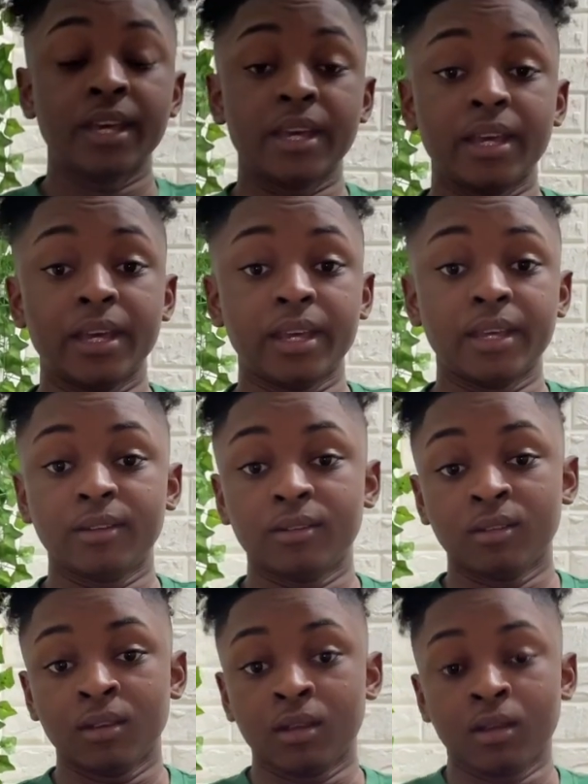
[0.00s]

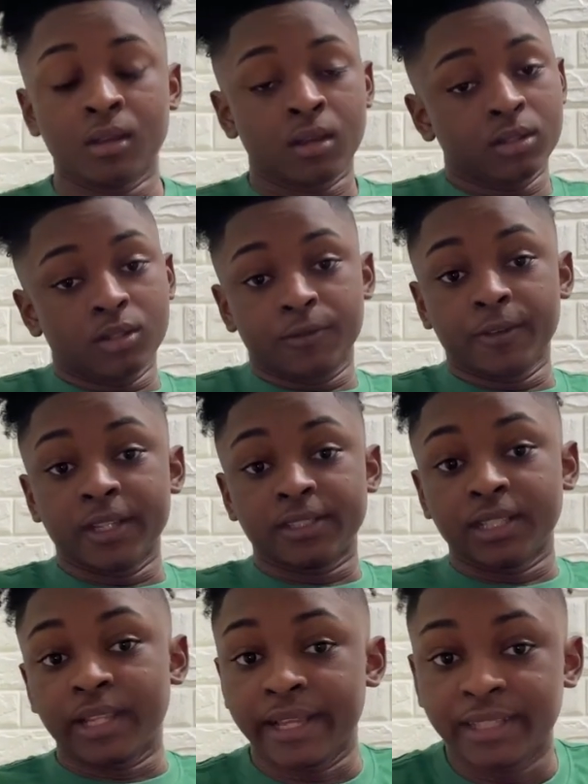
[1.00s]
And don't forget
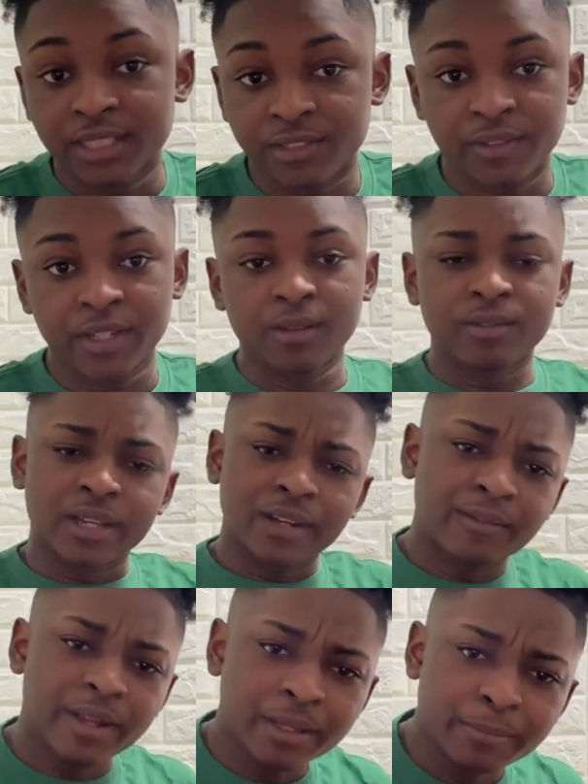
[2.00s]
to like this video. Get it
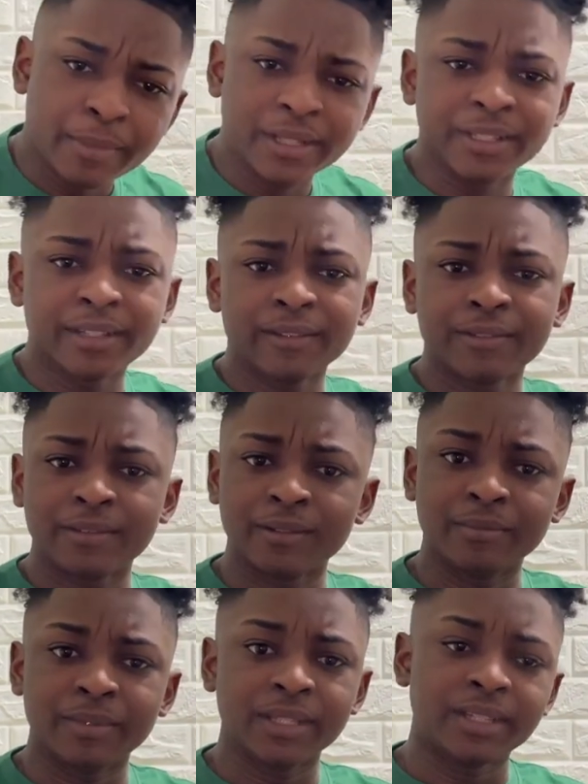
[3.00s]
recommended for
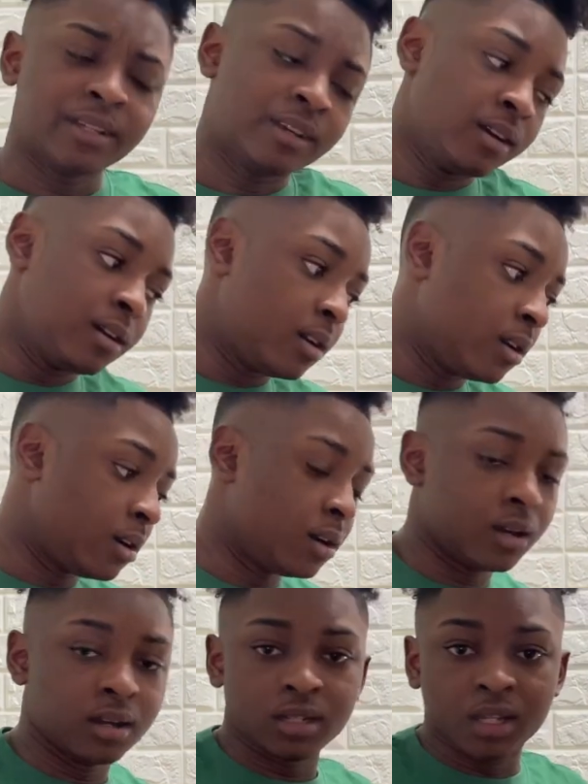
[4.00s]
me.
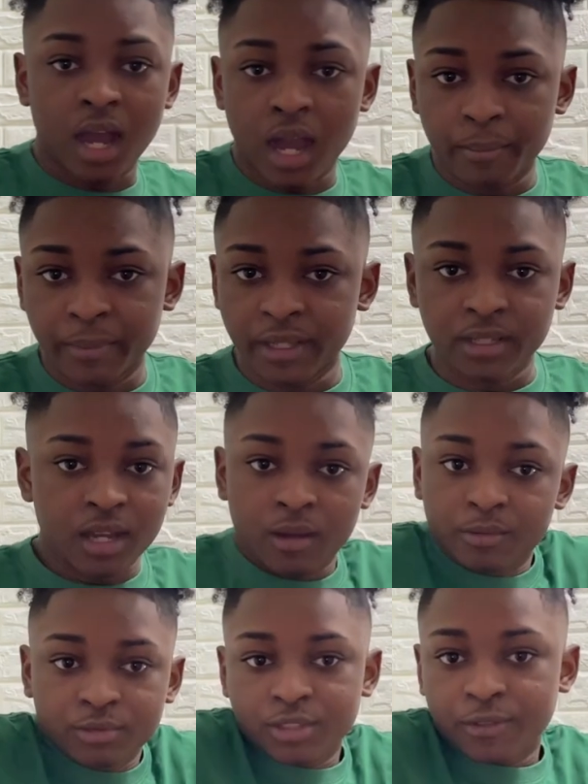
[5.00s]
Comment
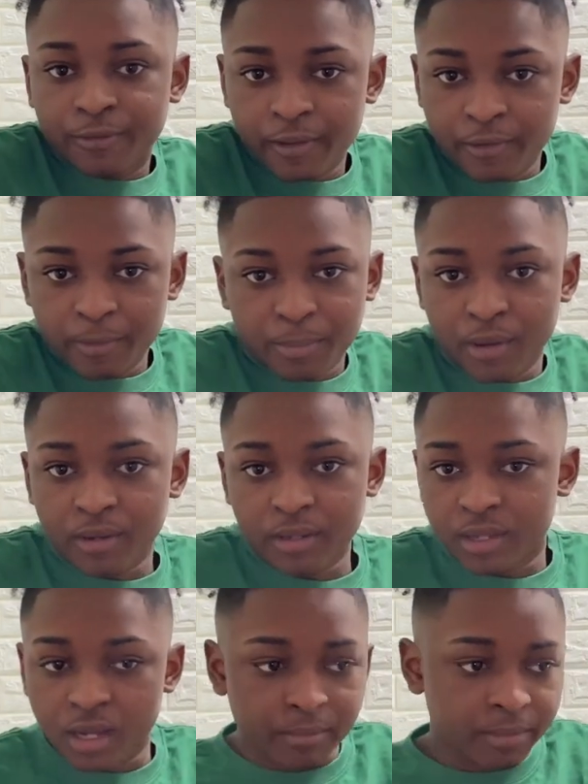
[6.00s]
what's your favorite
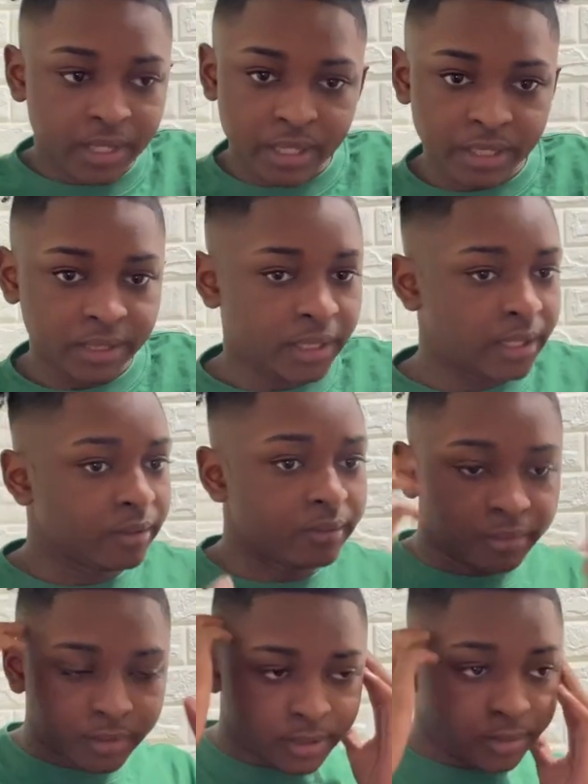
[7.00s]
part. Comment
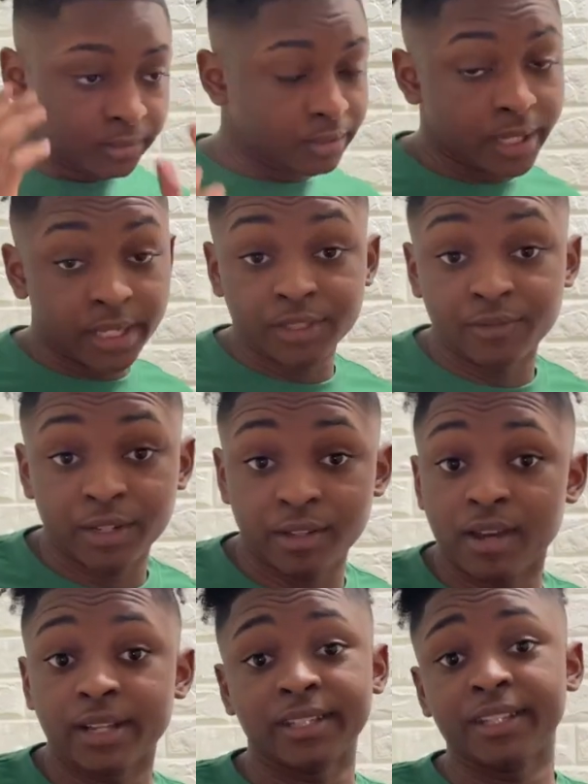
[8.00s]
anything with next
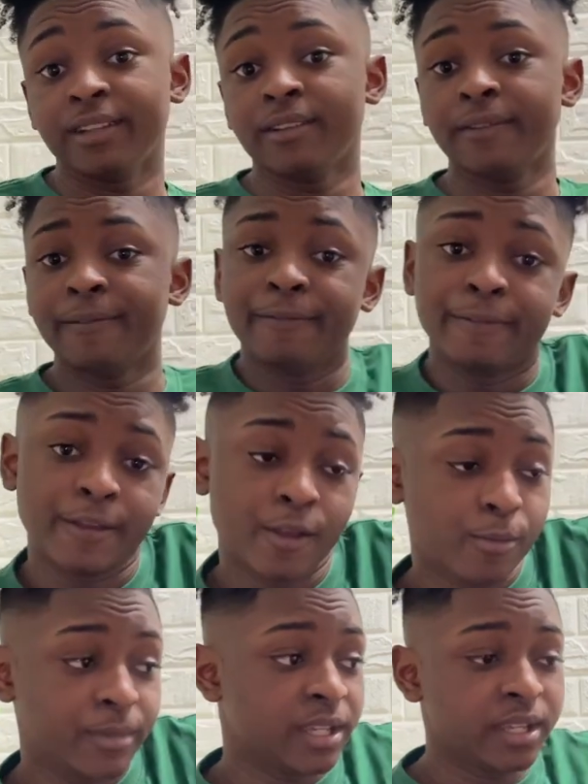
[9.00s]
video idea.
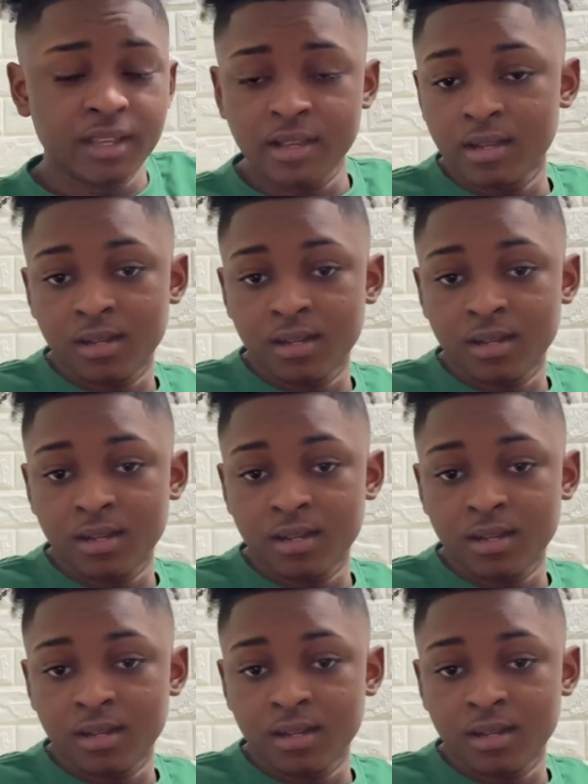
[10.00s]
Feel me?